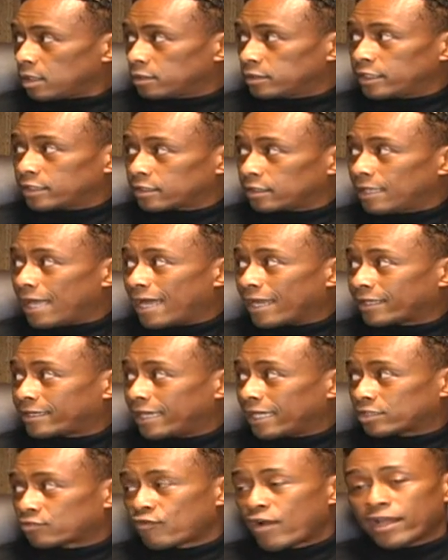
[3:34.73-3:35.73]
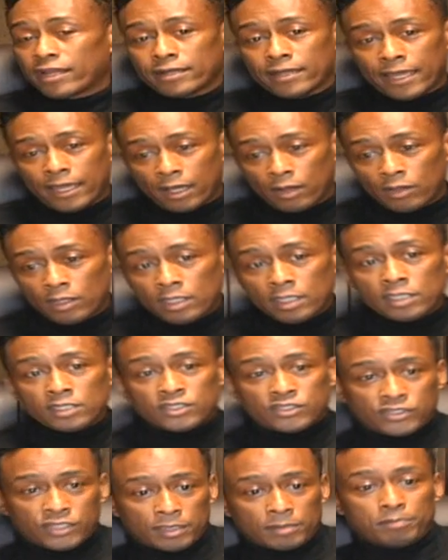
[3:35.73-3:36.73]
Because there's a lot of cats right now
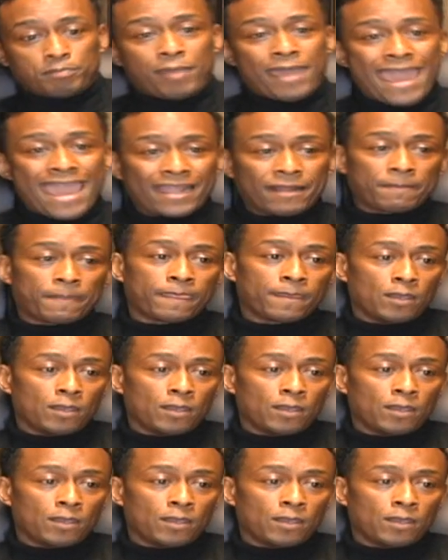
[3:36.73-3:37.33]
sitting back,